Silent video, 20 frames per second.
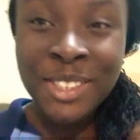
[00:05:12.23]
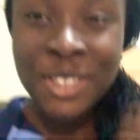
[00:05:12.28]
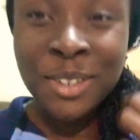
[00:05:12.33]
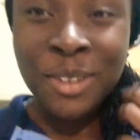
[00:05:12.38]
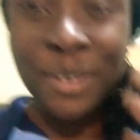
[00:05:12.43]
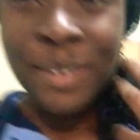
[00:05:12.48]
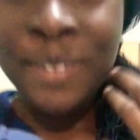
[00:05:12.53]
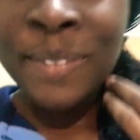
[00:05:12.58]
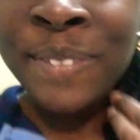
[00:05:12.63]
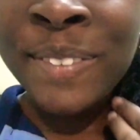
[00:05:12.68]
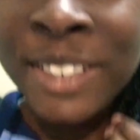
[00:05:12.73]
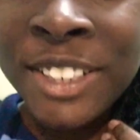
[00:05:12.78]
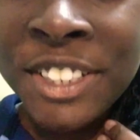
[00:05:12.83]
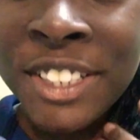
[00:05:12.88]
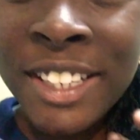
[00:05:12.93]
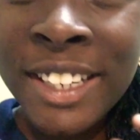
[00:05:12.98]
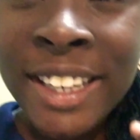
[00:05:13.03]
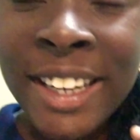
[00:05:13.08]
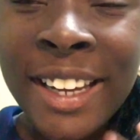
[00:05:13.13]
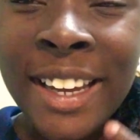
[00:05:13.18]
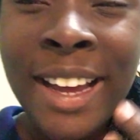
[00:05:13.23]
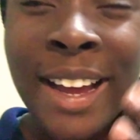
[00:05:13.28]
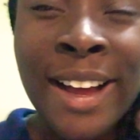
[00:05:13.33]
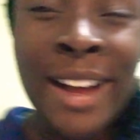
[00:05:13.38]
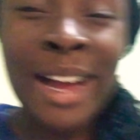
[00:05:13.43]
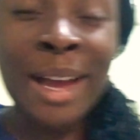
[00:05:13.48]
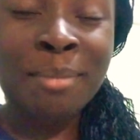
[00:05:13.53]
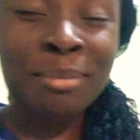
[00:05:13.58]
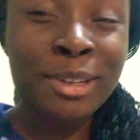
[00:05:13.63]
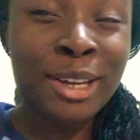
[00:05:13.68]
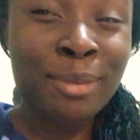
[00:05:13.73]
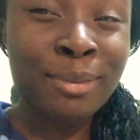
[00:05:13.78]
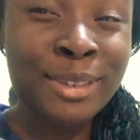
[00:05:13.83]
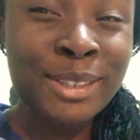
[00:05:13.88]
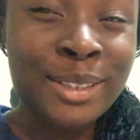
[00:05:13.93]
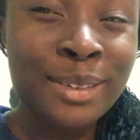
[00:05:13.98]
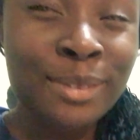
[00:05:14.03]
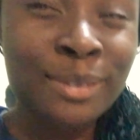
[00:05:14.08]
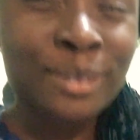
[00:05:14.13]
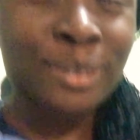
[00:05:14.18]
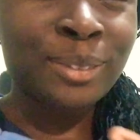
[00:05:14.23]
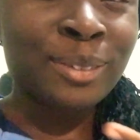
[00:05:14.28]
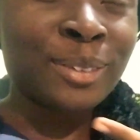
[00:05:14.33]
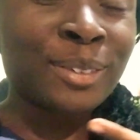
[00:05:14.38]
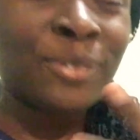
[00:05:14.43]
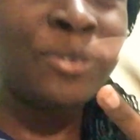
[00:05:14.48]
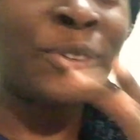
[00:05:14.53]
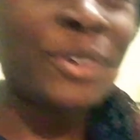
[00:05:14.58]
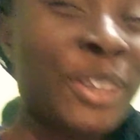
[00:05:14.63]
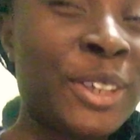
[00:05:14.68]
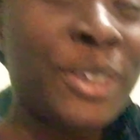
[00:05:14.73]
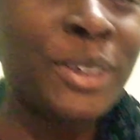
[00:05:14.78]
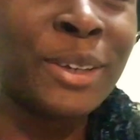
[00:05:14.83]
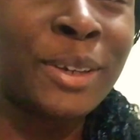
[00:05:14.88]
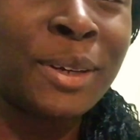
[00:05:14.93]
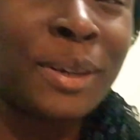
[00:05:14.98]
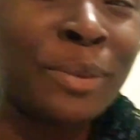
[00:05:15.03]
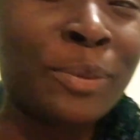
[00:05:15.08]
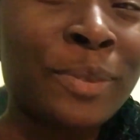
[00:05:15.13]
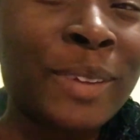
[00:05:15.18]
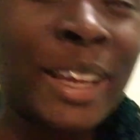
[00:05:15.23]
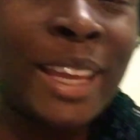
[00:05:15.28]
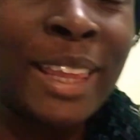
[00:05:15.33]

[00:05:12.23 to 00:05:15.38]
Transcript: So officially, I'm done with school for the term,